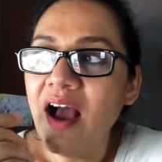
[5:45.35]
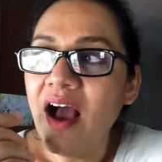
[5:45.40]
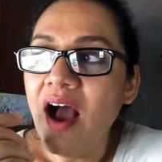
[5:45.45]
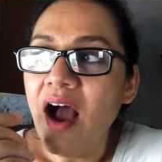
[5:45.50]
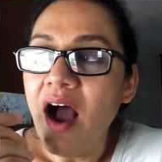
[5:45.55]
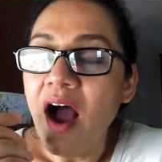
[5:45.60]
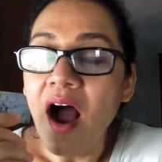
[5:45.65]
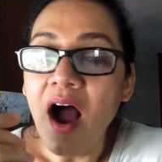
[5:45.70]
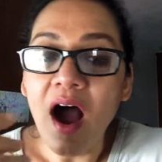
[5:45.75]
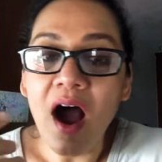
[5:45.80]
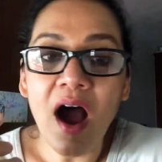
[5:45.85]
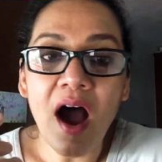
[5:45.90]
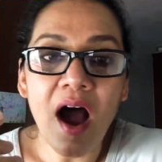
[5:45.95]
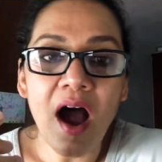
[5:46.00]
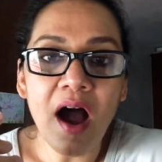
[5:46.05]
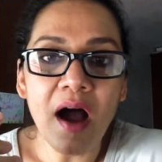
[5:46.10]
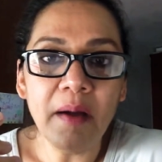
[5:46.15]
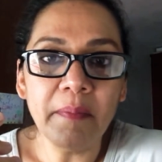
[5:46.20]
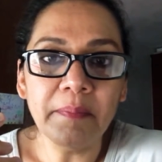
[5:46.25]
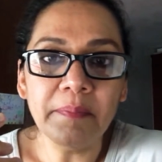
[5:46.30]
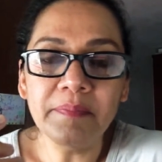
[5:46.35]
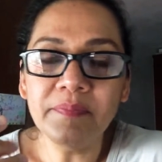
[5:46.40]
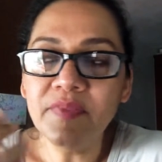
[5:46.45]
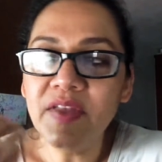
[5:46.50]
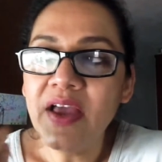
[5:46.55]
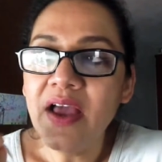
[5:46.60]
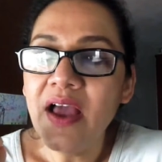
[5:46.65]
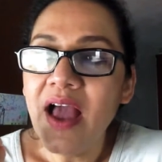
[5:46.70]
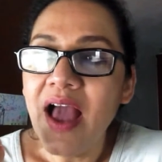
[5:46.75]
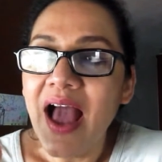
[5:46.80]
harm,
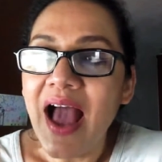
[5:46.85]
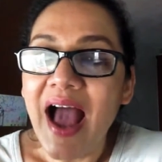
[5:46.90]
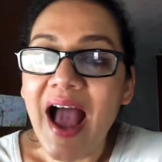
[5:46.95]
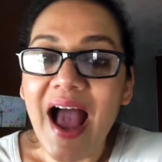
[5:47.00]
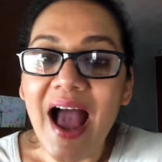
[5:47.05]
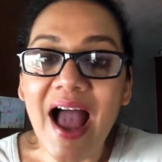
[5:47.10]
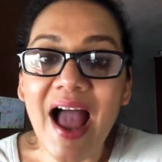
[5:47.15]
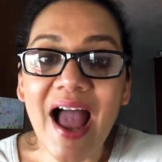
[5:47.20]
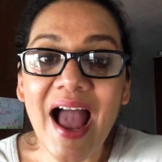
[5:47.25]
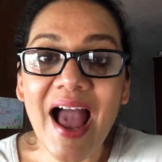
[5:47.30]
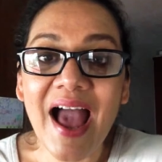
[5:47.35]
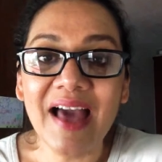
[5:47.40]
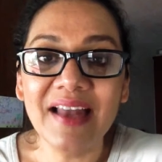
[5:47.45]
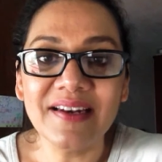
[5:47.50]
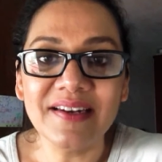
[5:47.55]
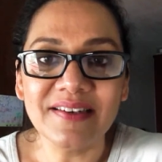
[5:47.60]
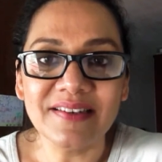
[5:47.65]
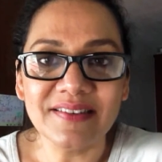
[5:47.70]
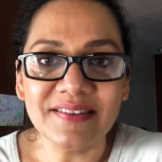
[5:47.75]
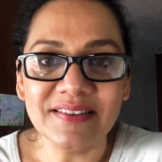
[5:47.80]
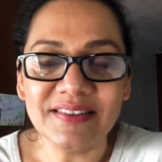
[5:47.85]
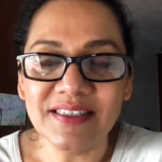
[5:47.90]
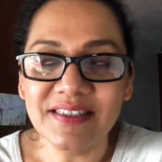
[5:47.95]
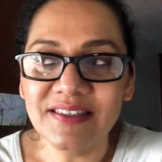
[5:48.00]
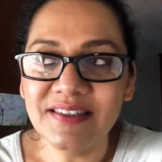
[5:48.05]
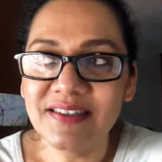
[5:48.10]
hand.